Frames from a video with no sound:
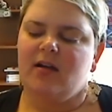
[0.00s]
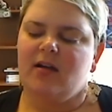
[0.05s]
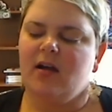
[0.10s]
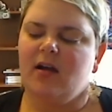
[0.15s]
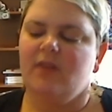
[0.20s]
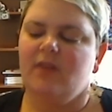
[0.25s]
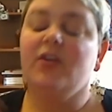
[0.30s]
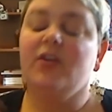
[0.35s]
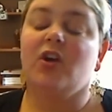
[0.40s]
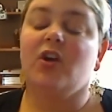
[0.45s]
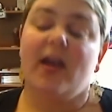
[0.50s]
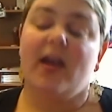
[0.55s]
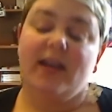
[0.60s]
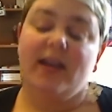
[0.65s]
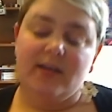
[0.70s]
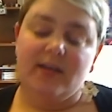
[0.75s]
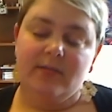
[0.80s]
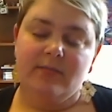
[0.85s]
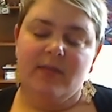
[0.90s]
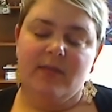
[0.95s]
your
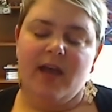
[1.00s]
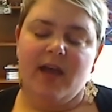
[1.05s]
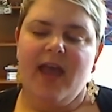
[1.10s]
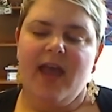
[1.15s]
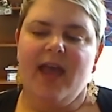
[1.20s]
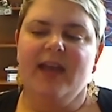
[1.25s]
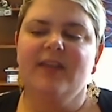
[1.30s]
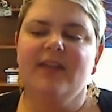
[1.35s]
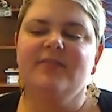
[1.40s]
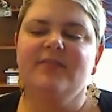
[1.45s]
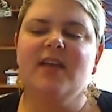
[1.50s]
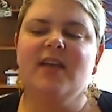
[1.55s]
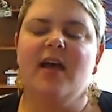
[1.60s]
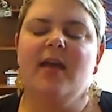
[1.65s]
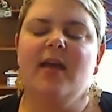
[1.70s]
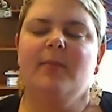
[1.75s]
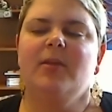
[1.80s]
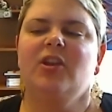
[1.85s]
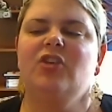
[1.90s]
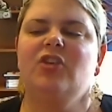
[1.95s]
item ahead of
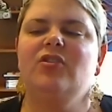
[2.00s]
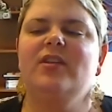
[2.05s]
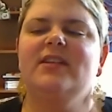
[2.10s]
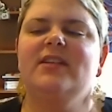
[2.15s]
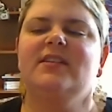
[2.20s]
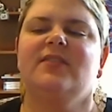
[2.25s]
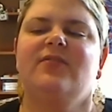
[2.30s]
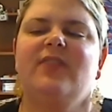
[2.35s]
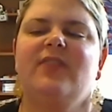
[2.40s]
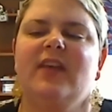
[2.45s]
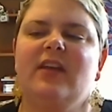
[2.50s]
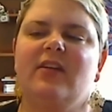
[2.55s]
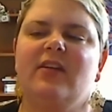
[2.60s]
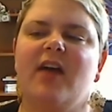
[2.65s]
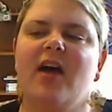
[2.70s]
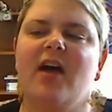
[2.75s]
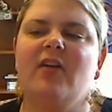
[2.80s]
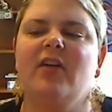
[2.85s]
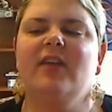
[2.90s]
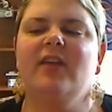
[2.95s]
time, and you need to figure
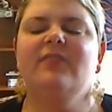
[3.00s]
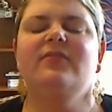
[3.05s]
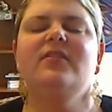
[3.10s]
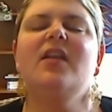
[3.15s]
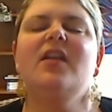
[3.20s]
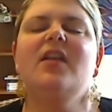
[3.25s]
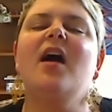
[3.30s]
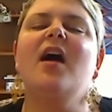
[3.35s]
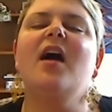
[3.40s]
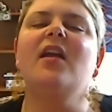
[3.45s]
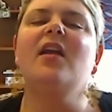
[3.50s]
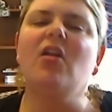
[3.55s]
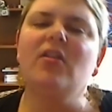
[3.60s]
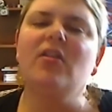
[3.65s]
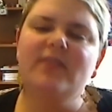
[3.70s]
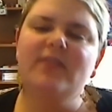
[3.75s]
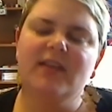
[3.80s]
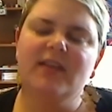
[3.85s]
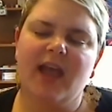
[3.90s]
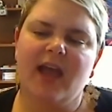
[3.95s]
out if not all of
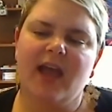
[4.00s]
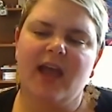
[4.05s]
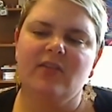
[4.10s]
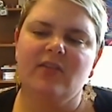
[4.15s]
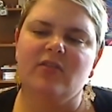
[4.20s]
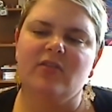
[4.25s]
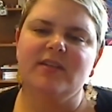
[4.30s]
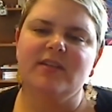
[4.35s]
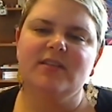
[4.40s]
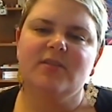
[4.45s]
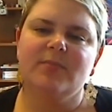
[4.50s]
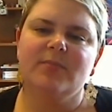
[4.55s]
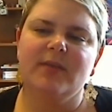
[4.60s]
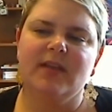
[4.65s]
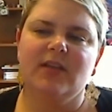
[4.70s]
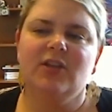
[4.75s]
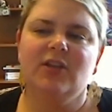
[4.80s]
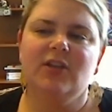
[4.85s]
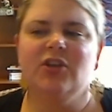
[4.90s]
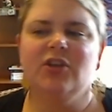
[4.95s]
the categories are
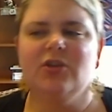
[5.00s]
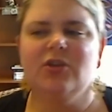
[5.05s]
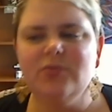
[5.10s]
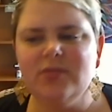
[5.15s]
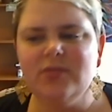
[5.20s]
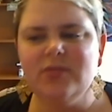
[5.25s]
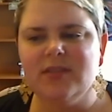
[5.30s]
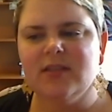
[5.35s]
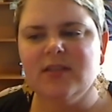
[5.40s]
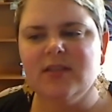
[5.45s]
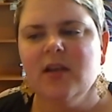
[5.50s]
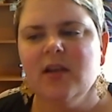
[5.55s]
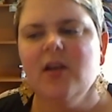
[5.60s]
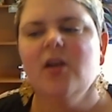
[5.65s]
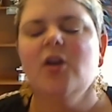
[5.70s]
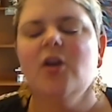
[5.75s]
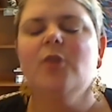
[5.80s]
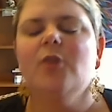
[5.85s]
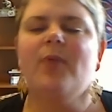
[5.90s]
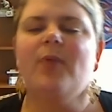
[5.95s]
being used,
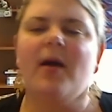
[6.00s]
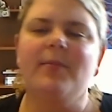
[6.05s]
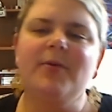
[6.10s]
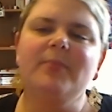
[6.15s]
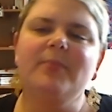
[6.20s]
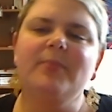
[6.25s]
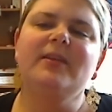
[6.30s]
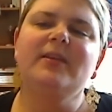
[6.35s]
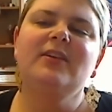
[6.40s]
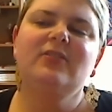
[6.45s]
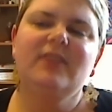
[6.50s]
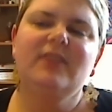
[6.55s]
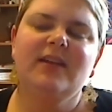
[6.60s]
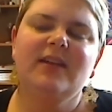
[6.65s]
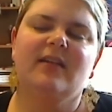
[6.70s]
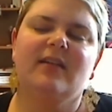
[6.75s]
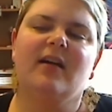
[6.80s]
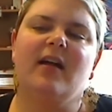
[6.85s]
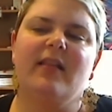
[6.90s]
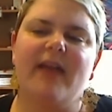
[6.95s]
probably you need to
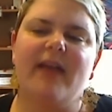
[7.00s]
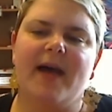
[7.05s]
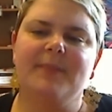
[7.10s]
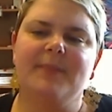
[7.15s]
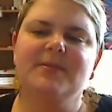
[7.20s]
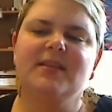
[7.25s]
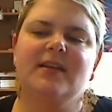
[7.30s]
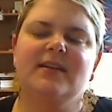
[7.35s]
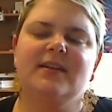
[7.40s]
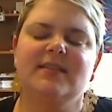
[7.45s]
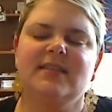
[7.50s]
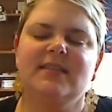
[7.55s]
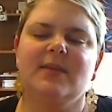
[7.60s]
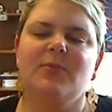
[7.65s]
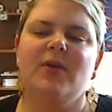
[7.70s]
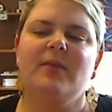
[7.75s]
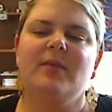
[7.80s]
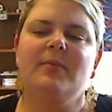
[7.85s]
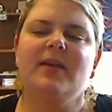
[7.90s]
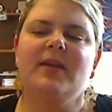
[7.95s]
collapse that in some
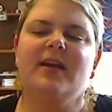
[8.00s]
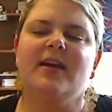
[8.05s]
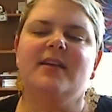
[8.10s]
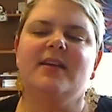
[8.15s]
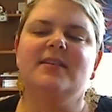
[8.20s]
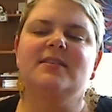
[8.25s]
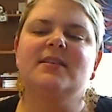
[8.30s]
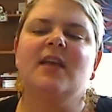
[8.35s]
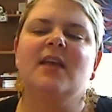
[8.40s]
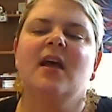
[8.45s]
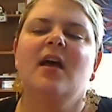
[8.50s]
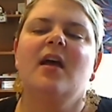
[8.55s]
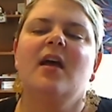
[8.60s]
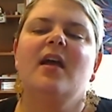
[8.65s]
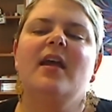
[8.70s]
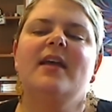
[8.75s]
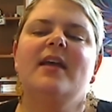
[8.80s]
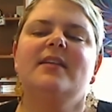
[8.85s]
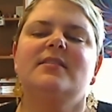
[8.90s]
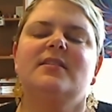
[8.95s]
way because
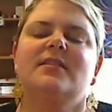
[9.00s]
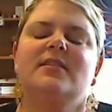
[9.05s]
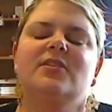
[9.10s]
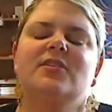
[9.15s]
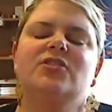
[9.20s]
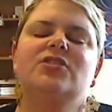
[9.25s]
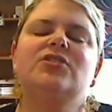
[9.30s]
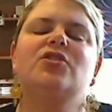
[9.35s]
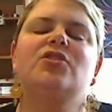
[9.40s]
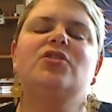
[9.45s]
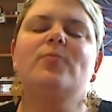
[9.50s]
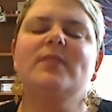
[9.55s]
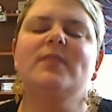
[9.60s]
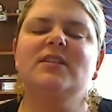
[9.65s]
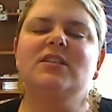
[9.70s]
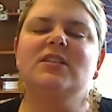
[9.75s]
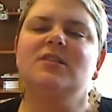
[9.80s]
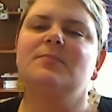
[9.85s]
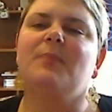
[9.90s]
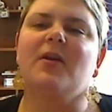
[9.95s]
there's so much
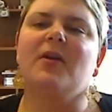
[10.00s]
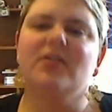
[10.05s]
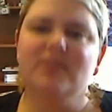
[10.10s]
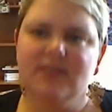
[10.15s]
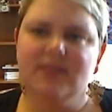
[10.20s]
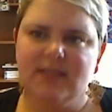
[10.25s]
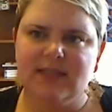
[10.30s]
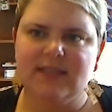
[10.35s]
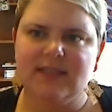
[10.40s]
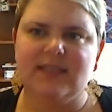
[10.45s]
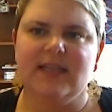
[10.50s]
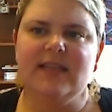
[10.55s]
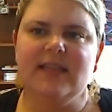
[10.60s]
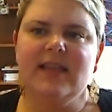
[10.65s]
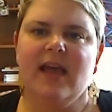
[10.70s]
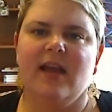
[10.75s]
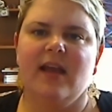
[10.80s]
sparseness in that